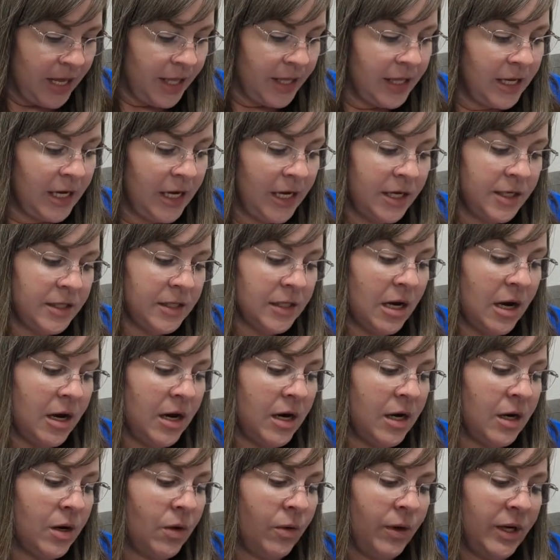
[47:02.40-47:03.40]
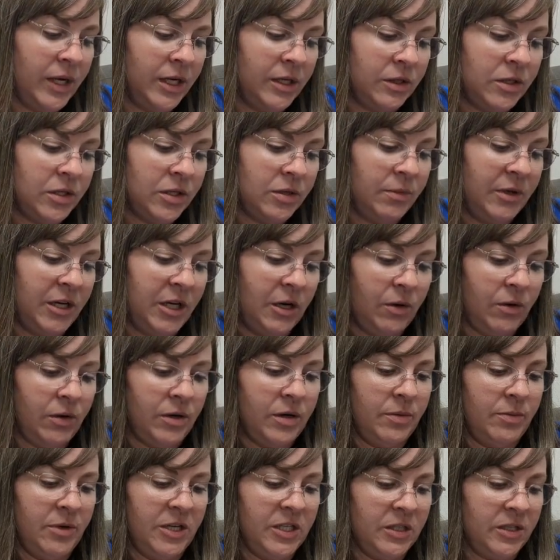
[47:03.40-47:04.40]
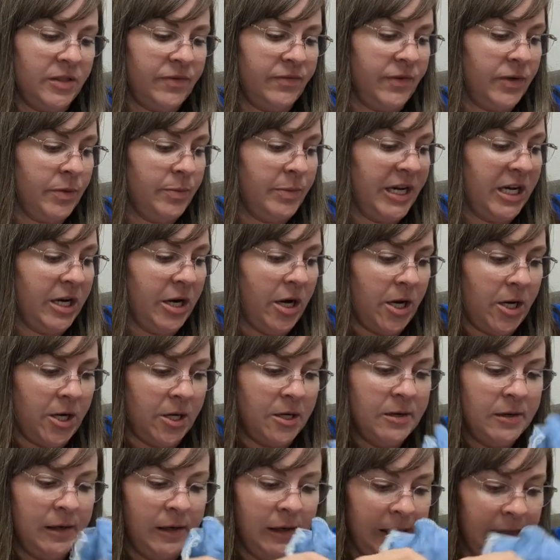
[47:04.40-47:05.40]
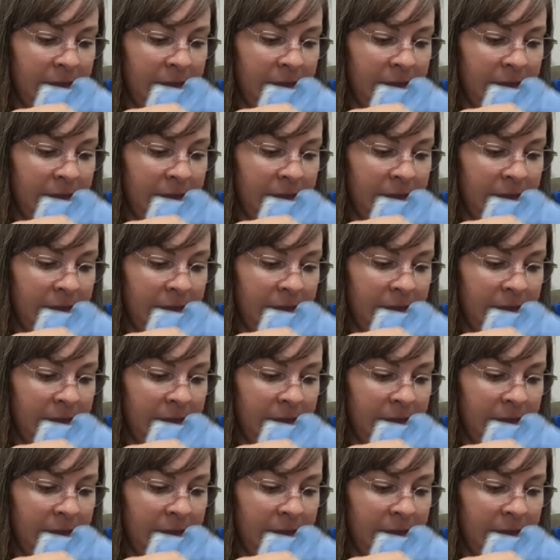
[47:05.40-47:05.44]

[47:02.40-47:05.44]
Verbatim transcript: These are going to be ornaments for my daughter.